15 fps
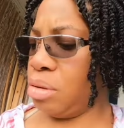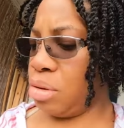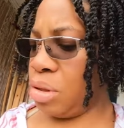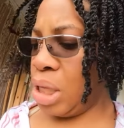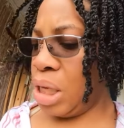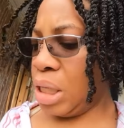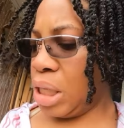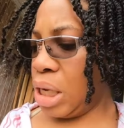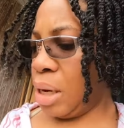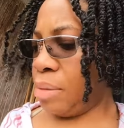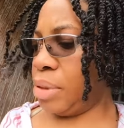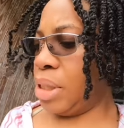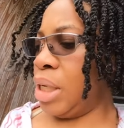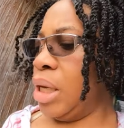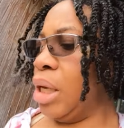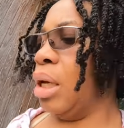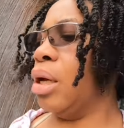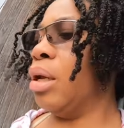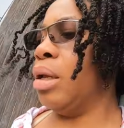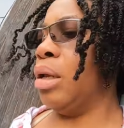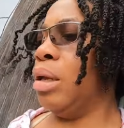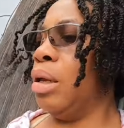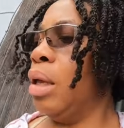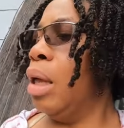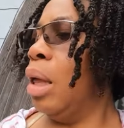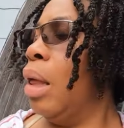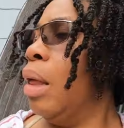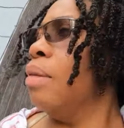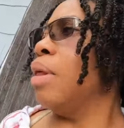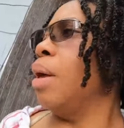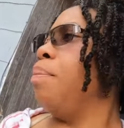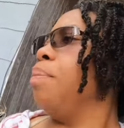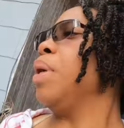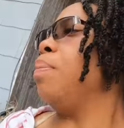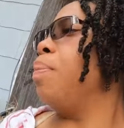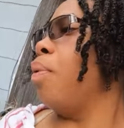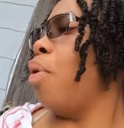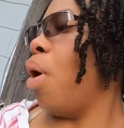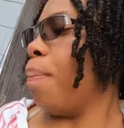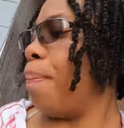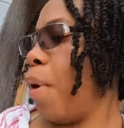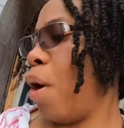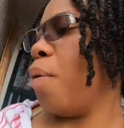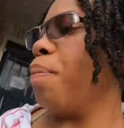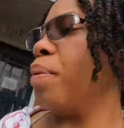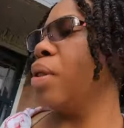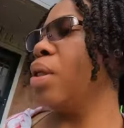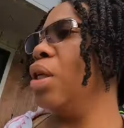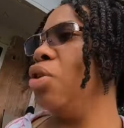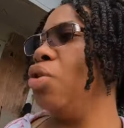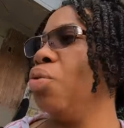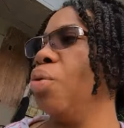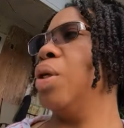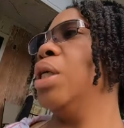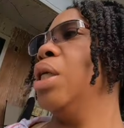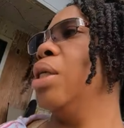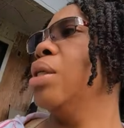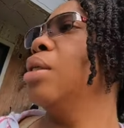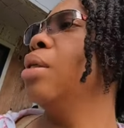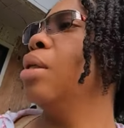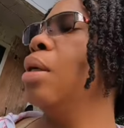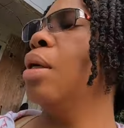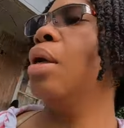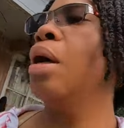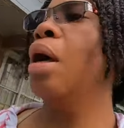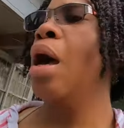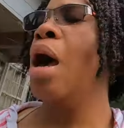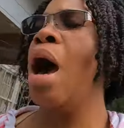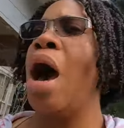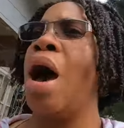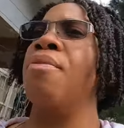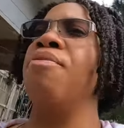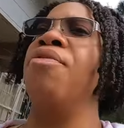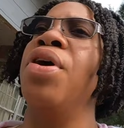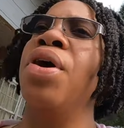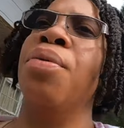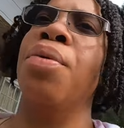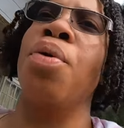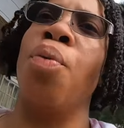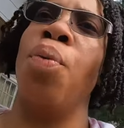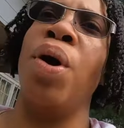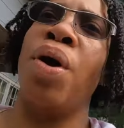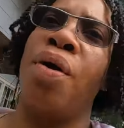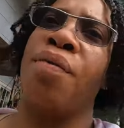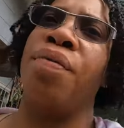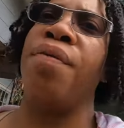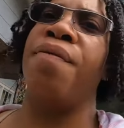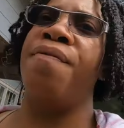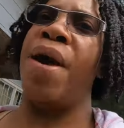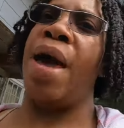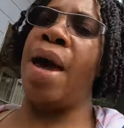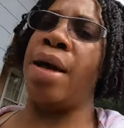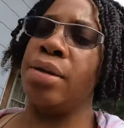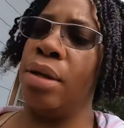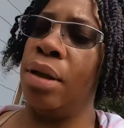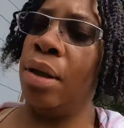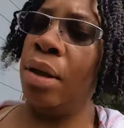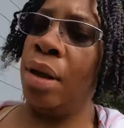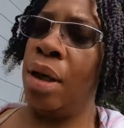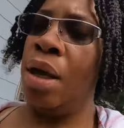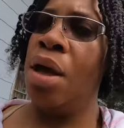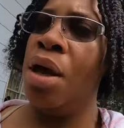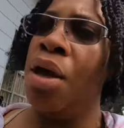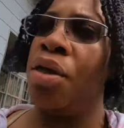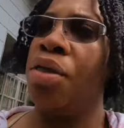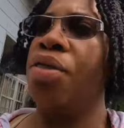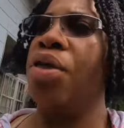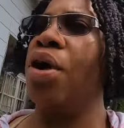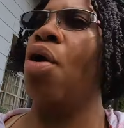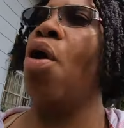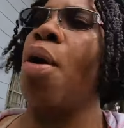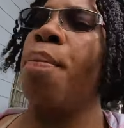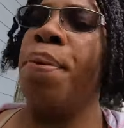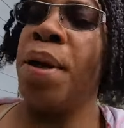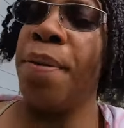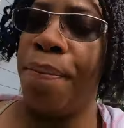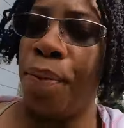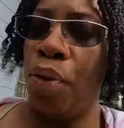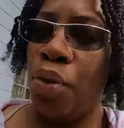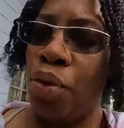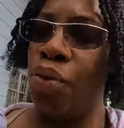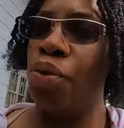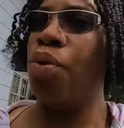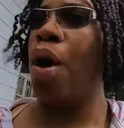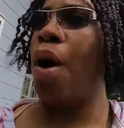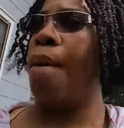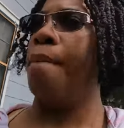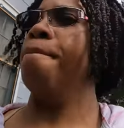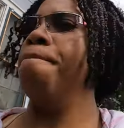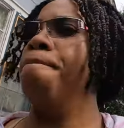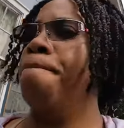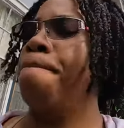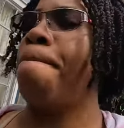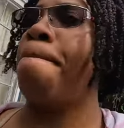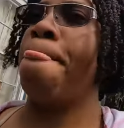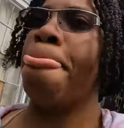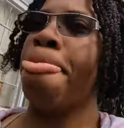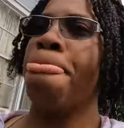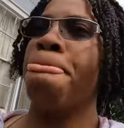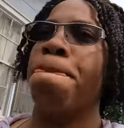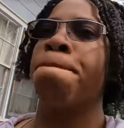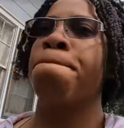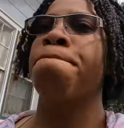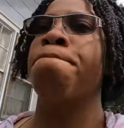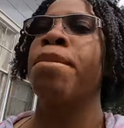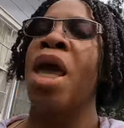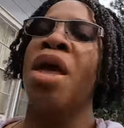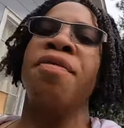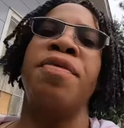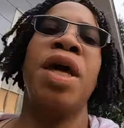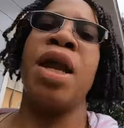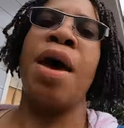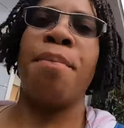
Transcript: think that I'm saying that people are purposely doing this. I'm very aware of the fact there are people who um, they're not